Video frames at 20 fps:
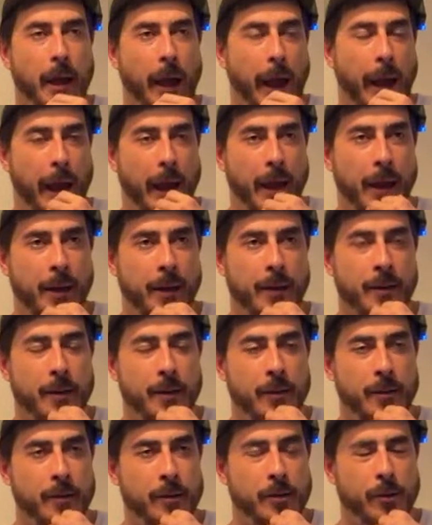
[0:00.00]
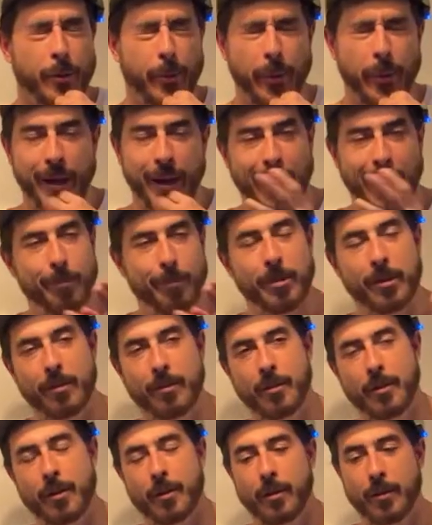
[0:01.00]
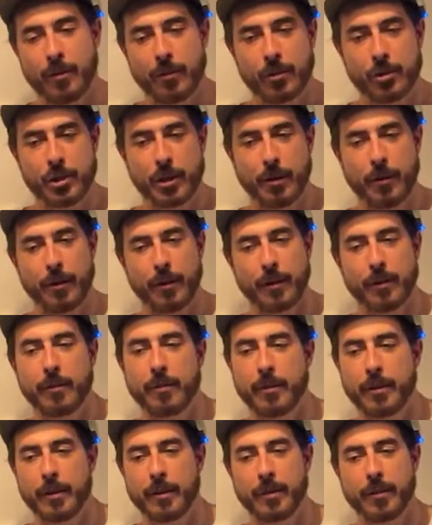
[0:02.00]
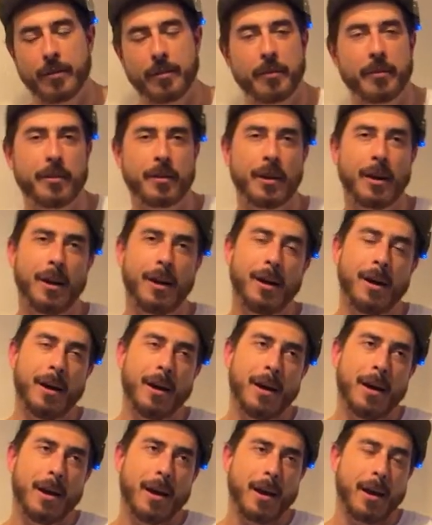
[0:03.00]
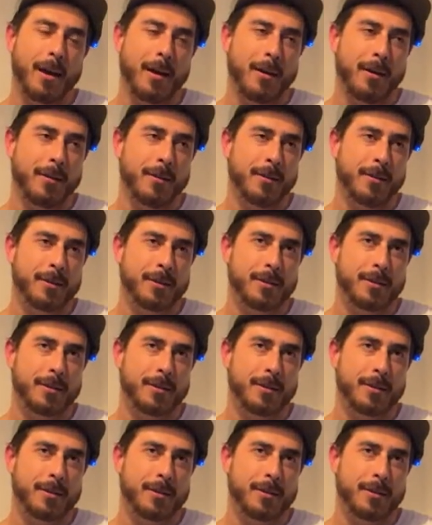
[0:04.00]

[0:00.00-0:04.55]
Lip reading: and recapping things, sharing things, and